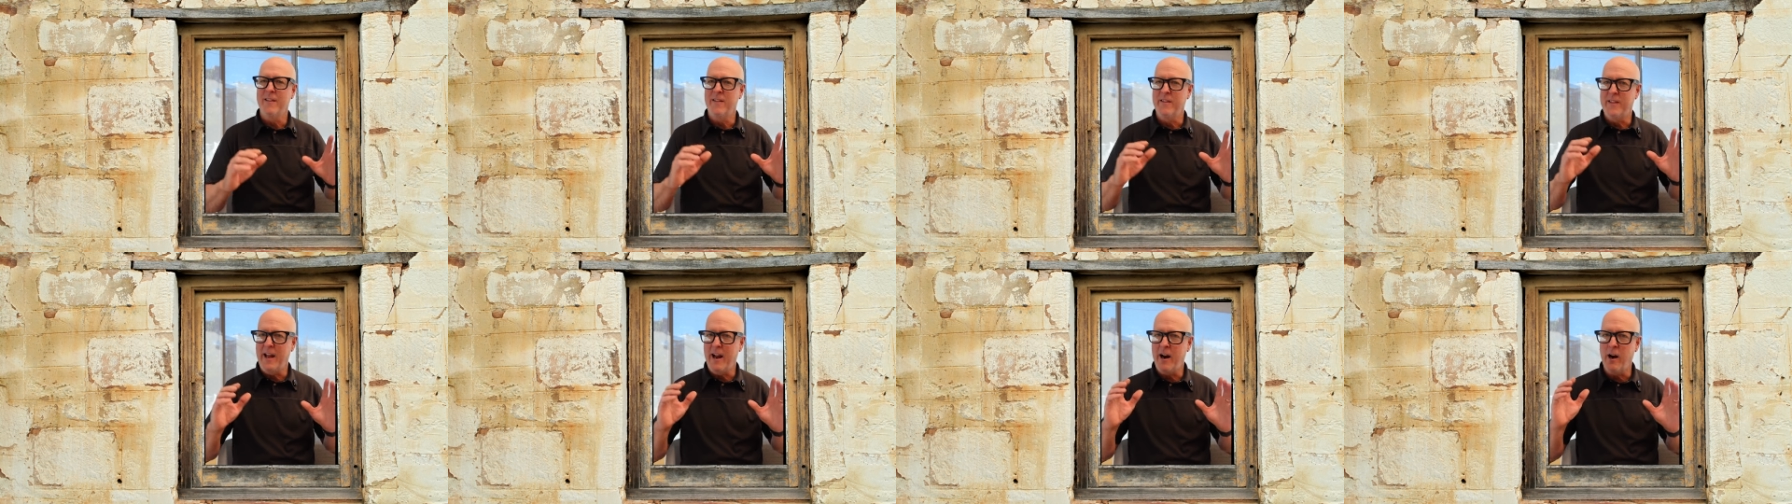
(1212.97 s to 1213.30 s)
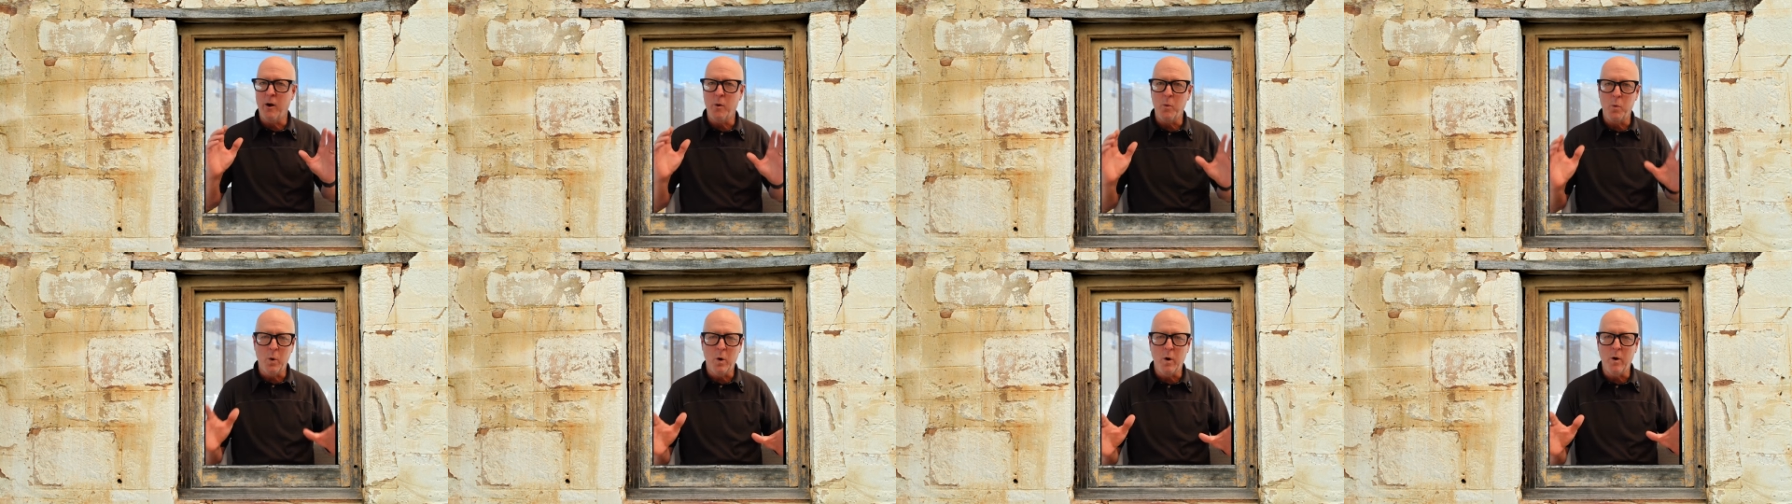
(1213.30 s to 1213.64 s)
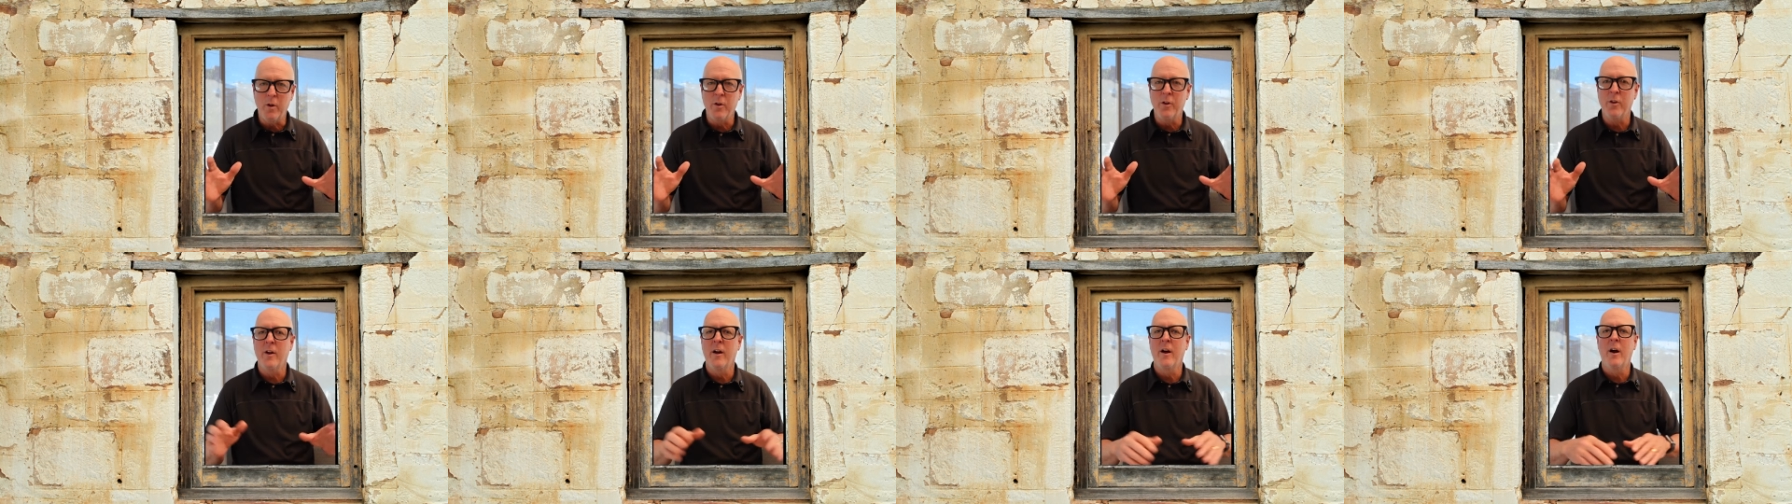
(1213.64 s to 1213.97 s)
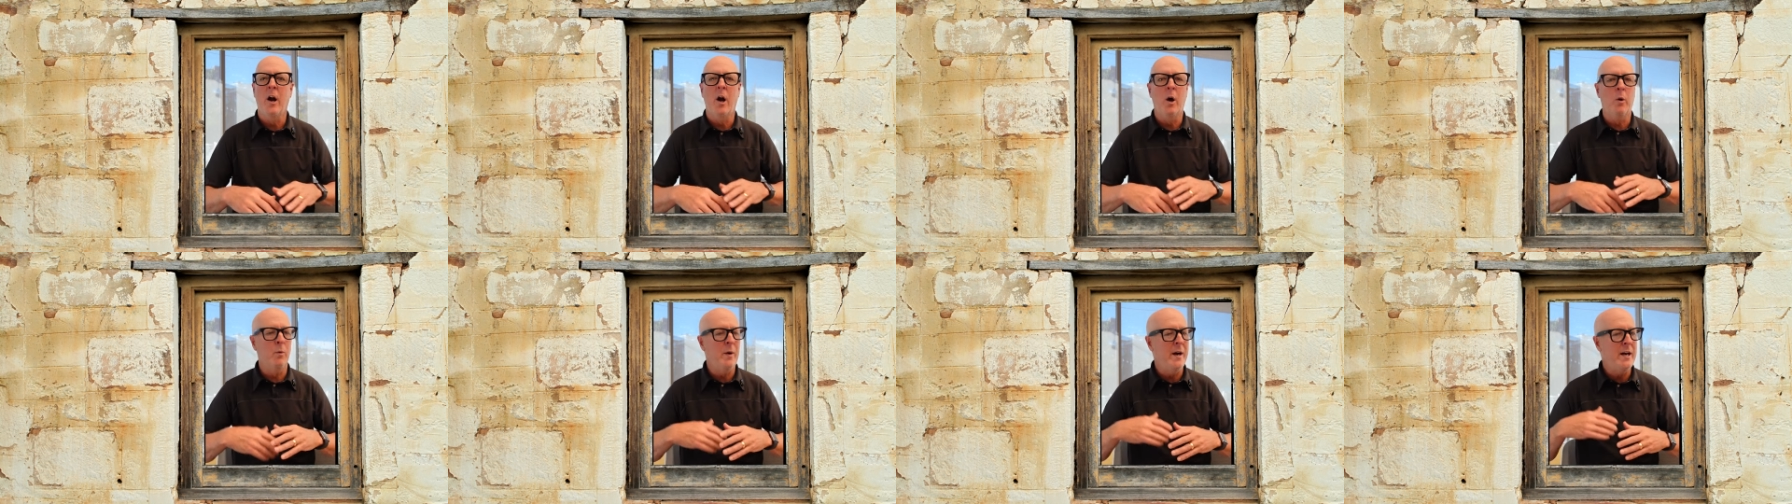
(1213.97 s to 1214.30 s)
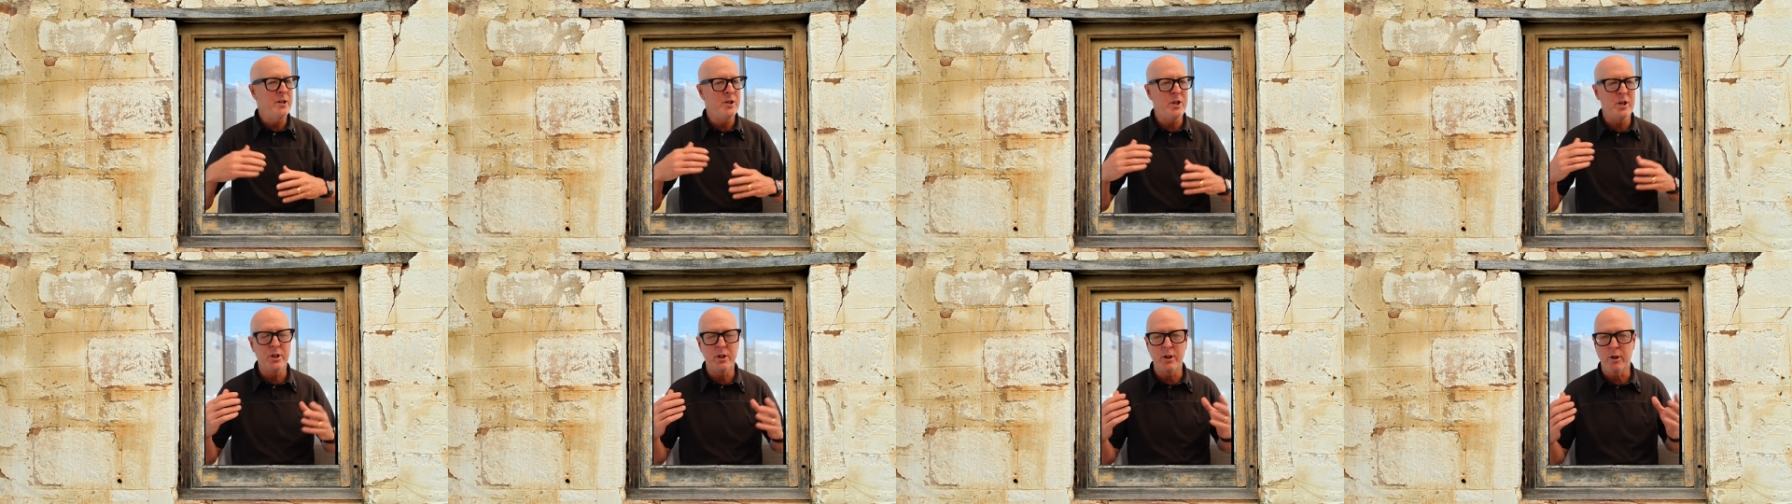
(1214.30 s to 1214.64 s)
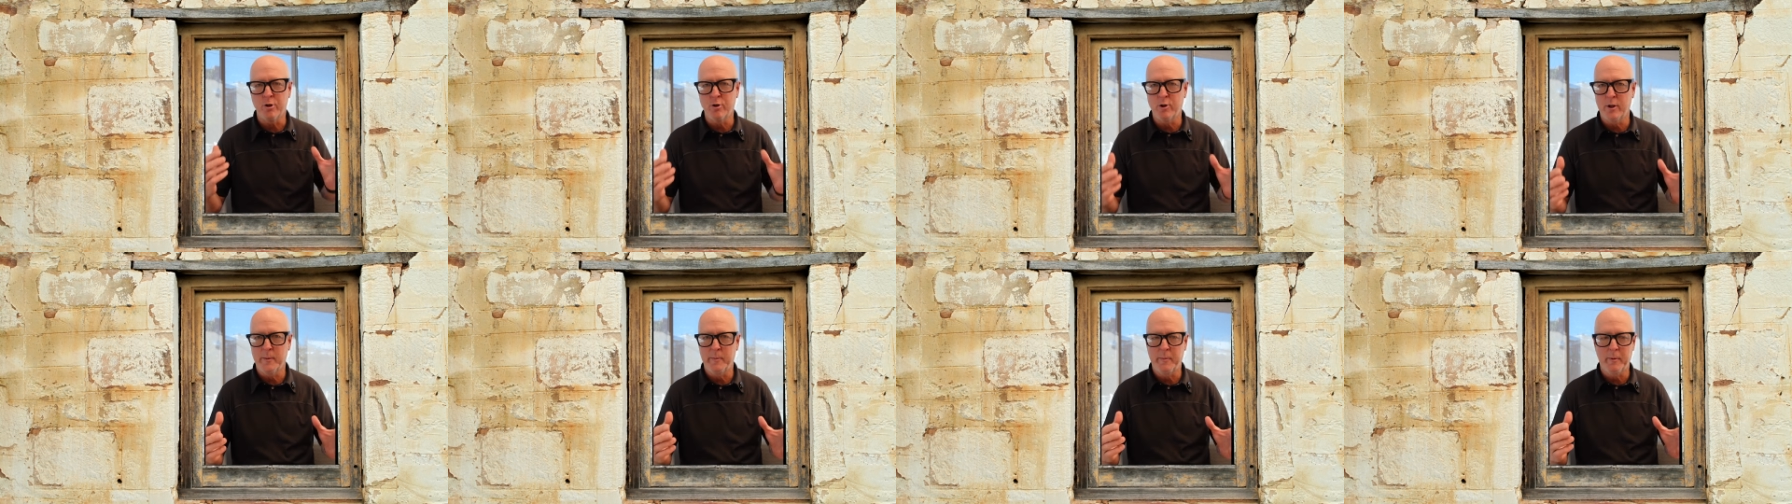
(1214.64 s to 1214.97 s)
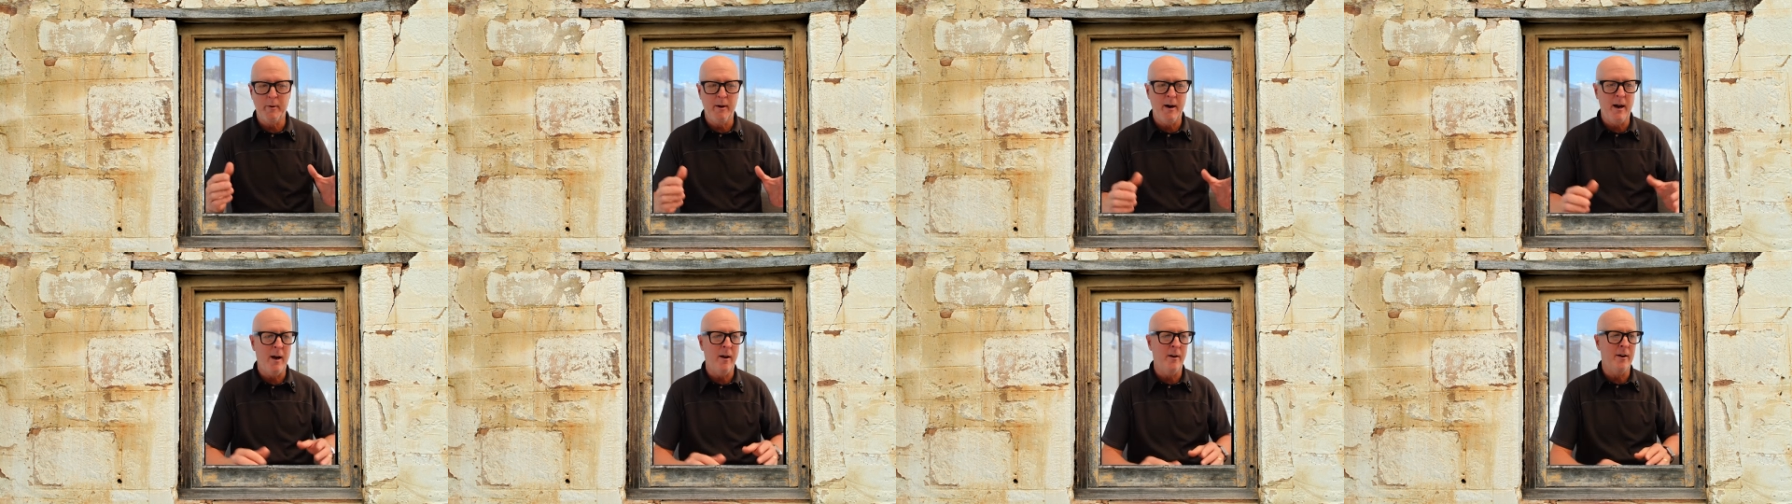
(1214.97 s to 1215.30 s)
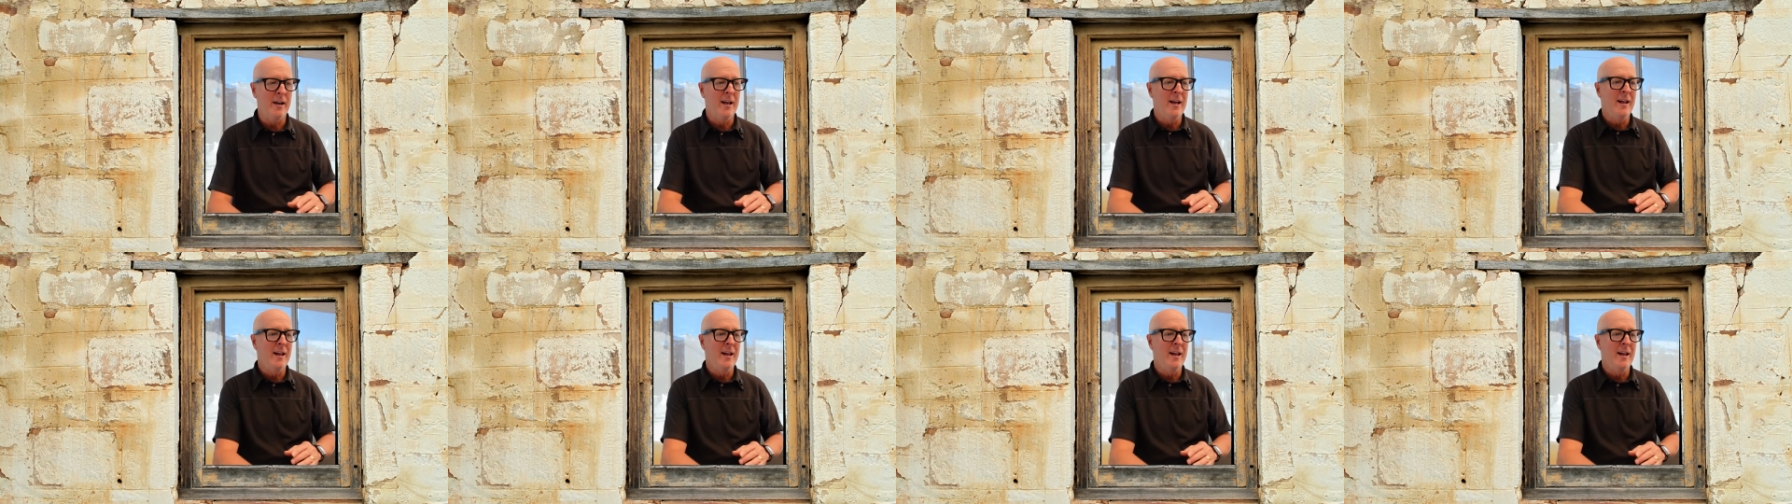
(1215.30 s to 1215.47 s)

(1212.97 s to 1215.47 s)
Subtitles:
They are worth arranging your trip around.